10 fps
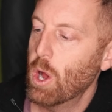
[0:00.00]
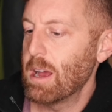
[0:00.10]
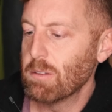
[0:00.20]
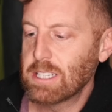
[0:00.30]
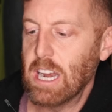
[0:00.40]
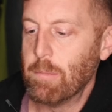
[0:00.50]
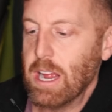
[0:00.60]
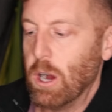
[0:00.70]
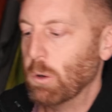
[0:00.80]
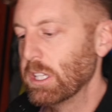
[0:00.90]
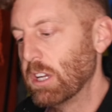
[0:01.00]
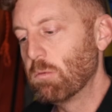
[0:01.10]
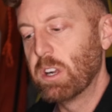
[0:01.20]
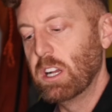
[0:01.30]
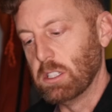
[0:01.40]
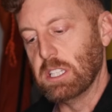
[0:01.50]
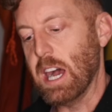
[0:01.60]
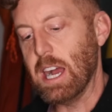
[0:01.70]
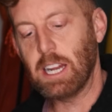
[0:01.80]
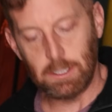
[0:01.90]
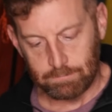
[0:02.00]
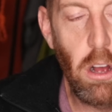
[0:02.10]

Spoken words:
That was kind of my only real knock.